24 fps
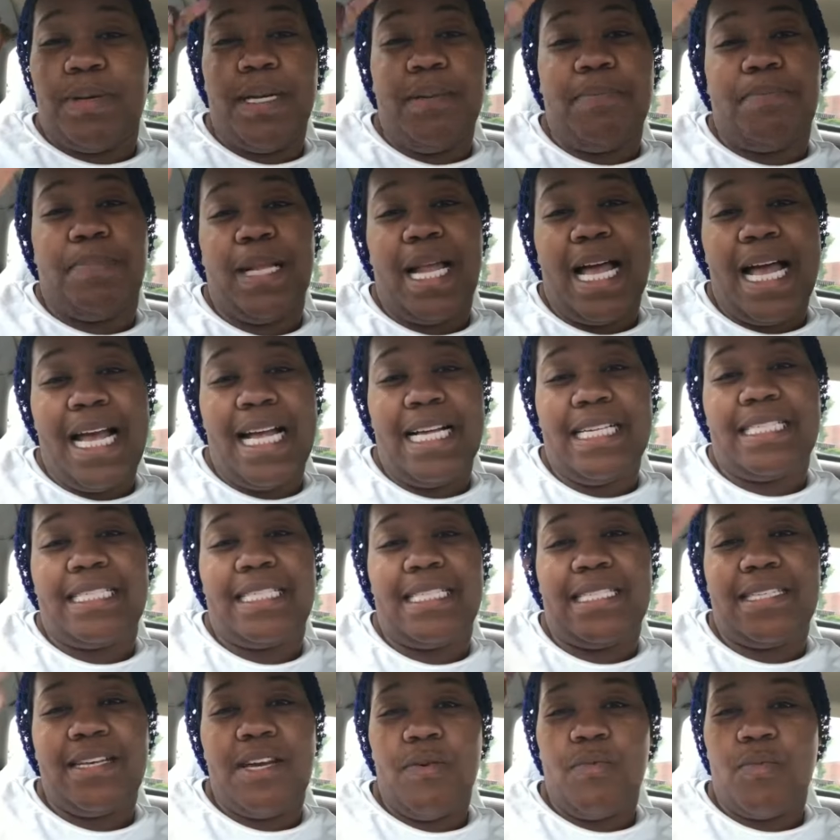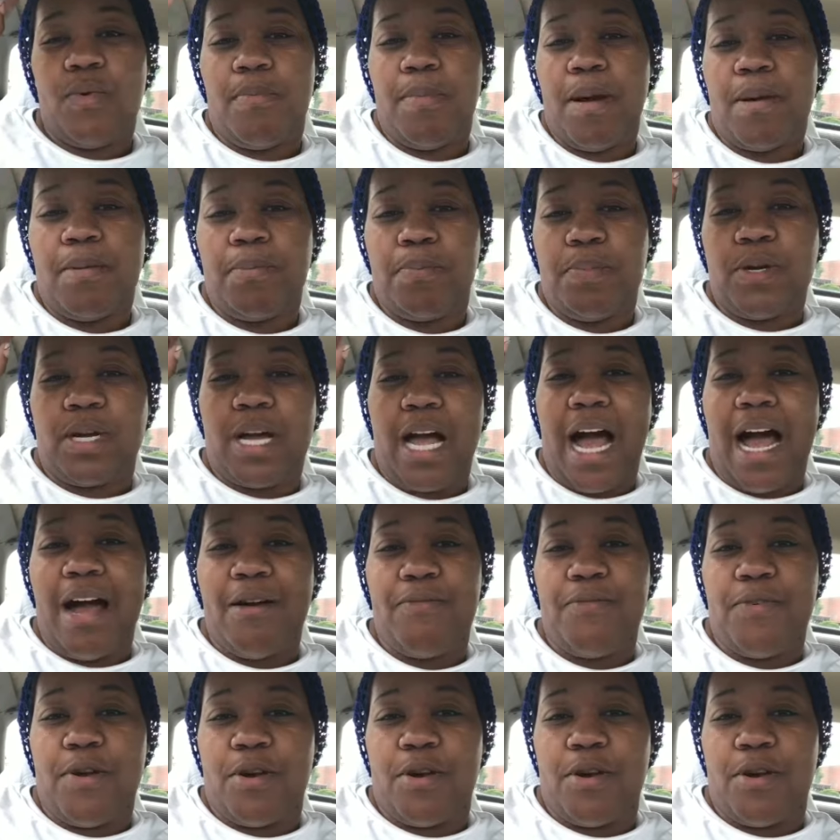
Be blessed. Remember, put God